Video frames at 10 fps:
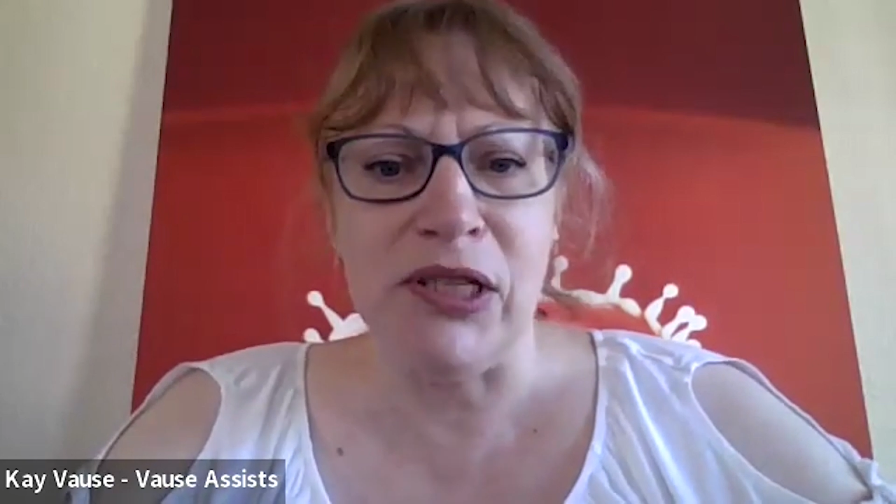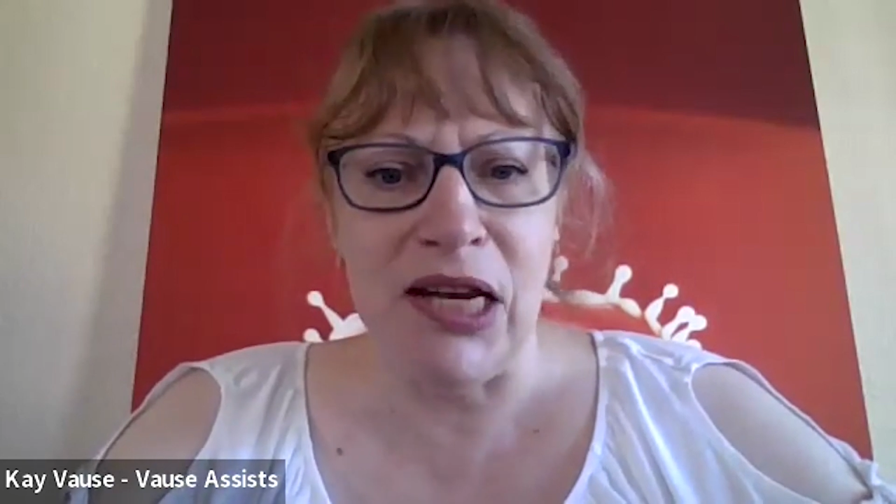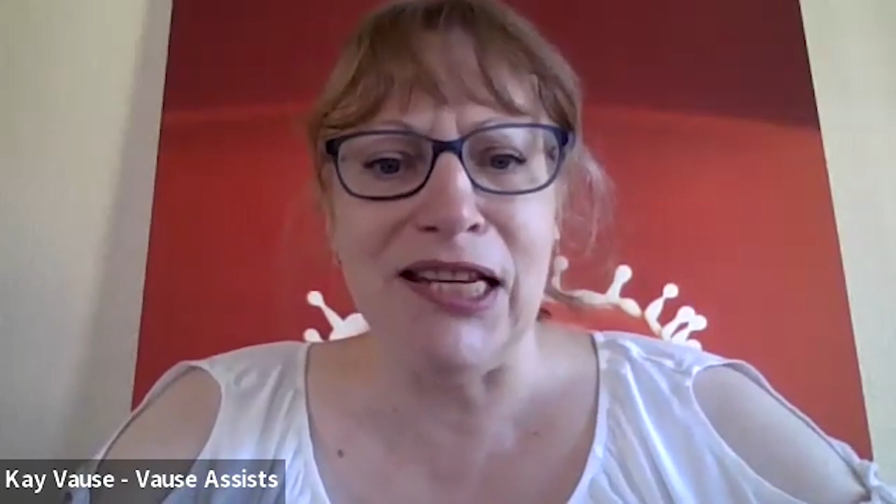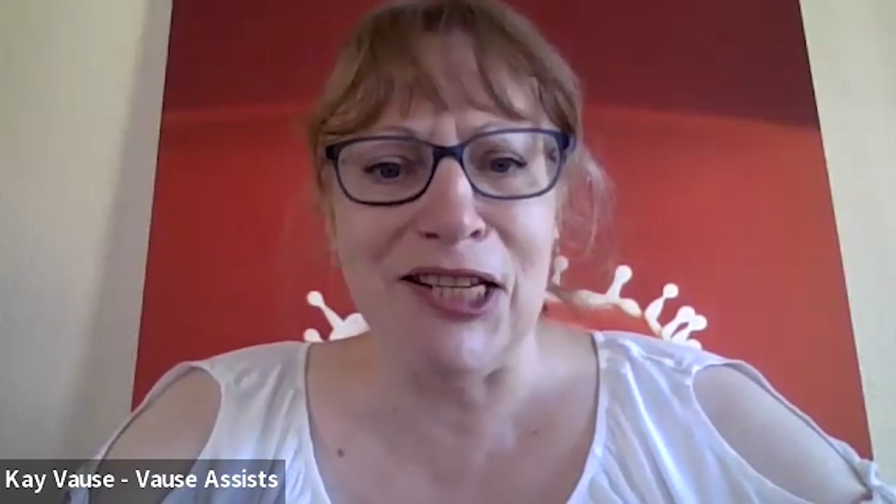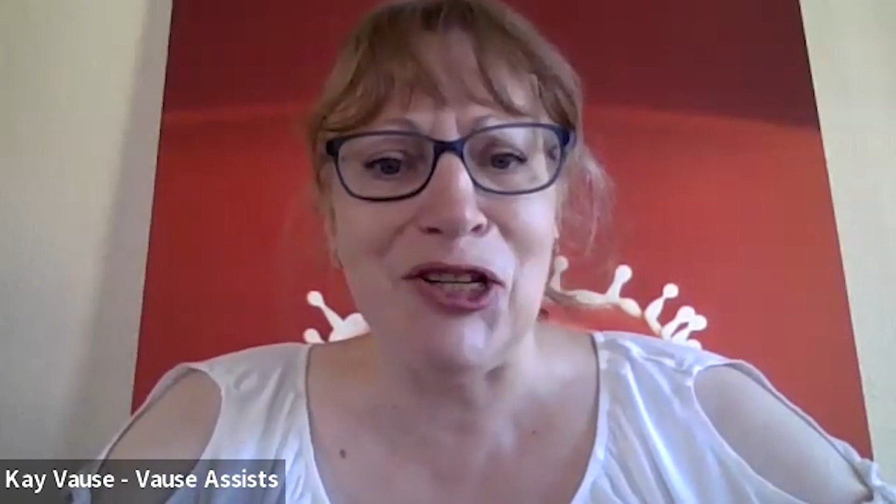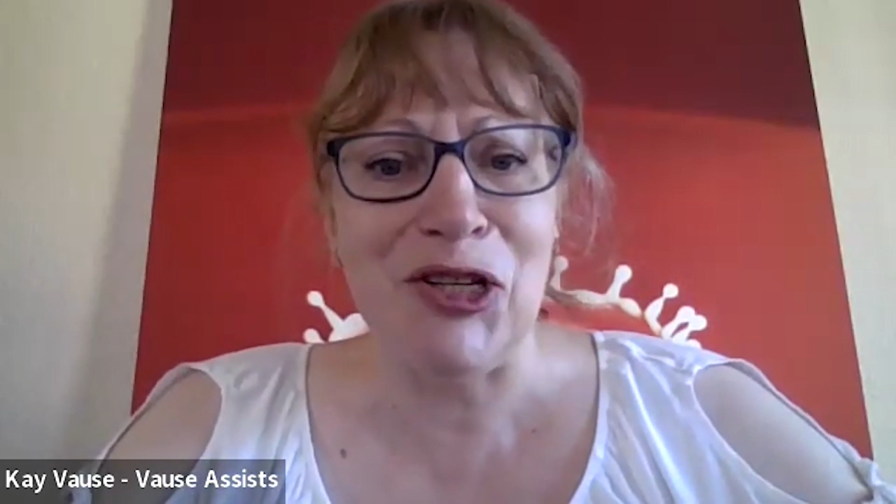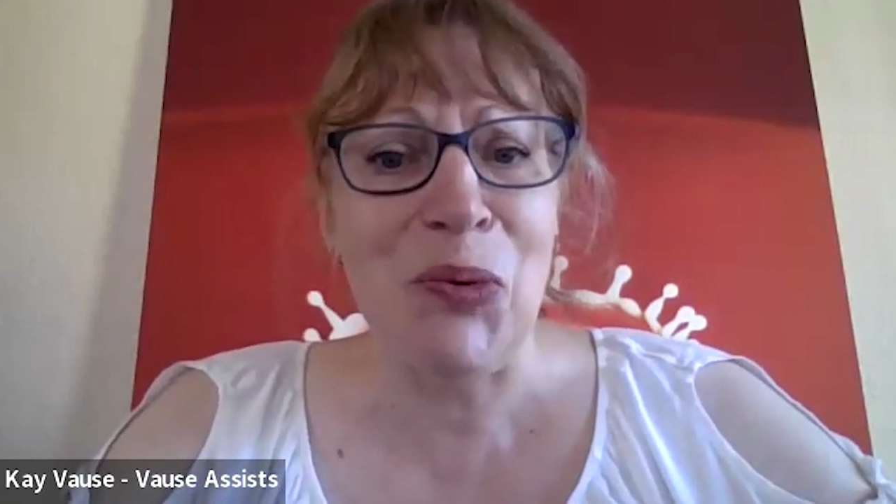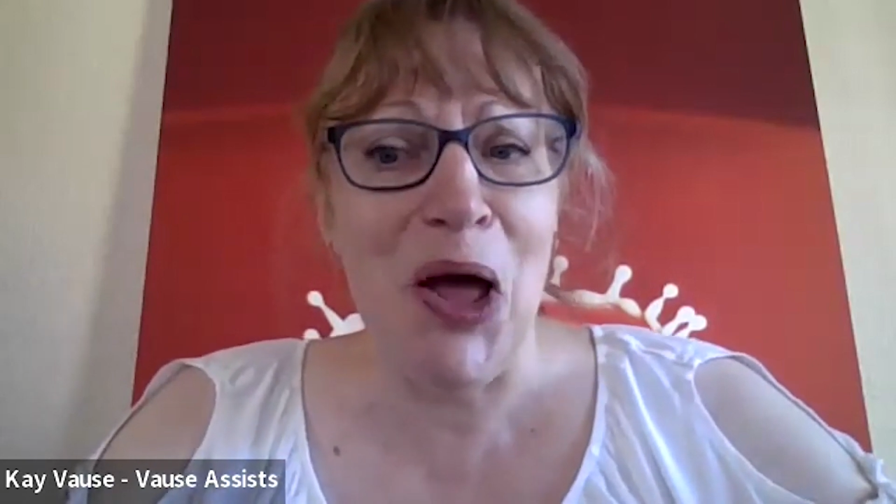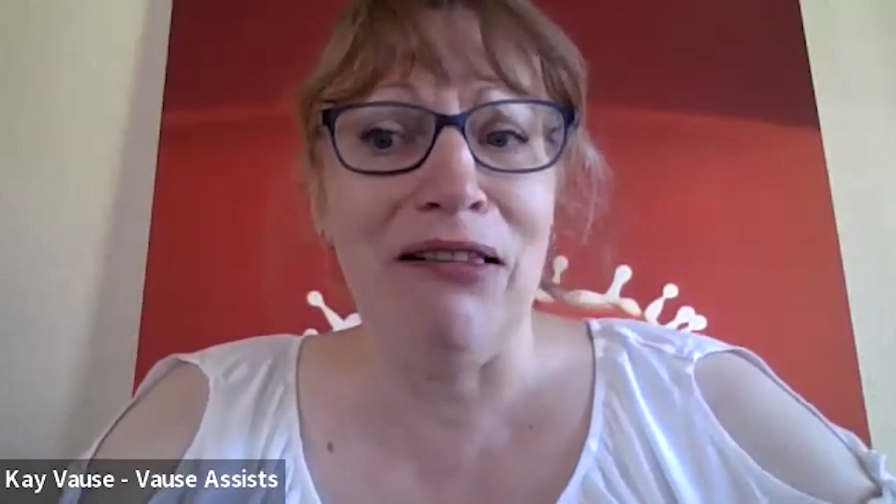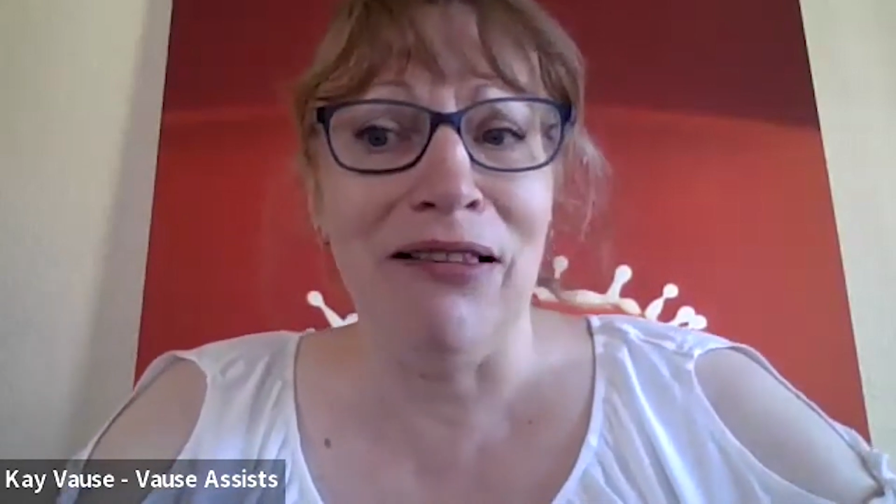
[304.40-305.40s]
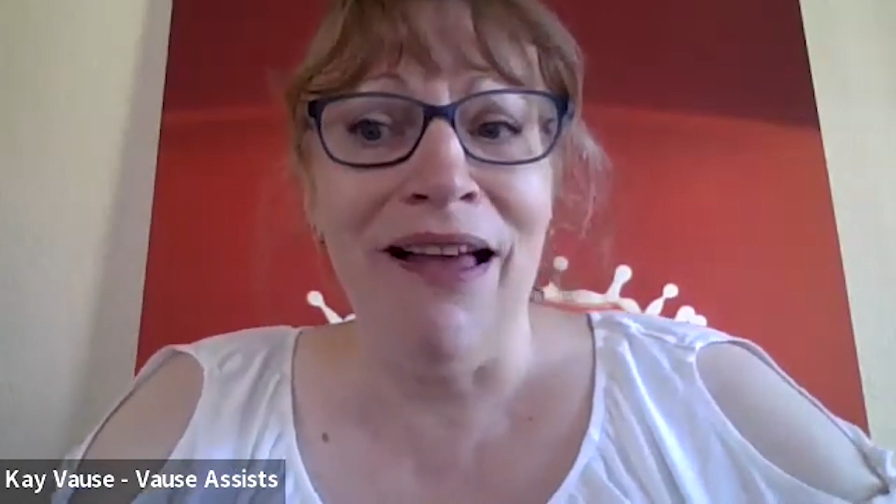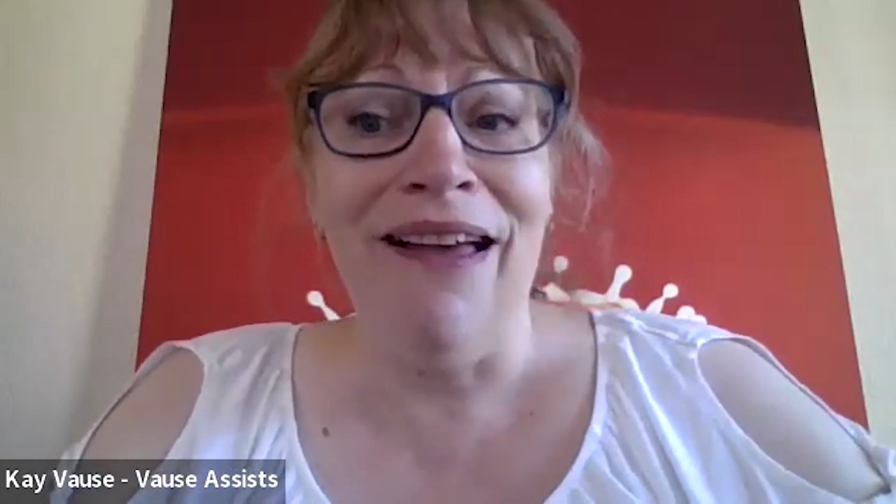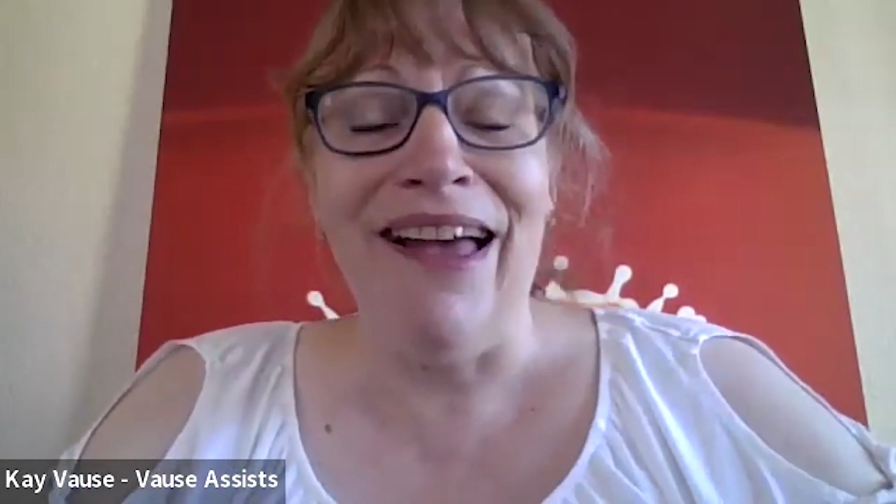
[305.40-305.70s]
was needed as well.